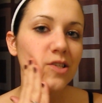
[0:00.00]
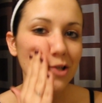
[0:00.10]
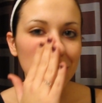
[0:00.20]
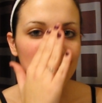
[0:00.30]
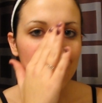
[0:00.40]

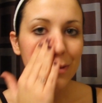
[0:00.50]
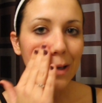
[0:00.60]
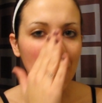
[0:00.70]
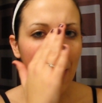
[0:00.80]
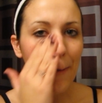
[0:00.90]
to...
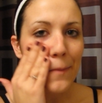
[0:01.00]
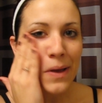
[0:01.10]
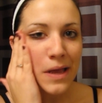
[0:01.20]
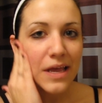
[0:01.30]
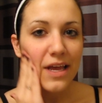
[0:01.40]

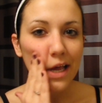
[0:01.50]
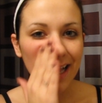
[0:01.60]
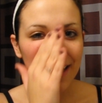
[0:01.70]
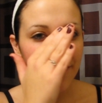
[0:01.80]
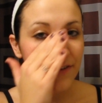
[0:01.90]
it
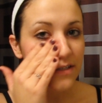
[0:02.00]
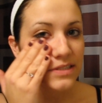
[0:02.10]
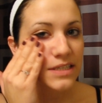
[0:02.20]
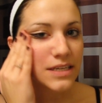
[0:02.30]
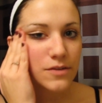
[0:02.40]
kind of
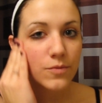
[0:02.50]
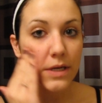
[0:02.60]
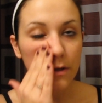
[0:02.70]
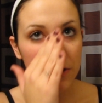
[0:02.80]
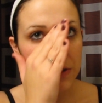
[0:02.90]
fills in any
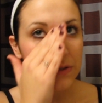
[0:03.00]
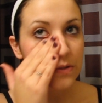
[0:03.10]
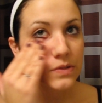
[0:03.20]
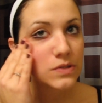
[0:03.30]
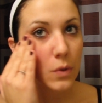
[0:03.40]

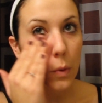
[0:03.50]
wrinkles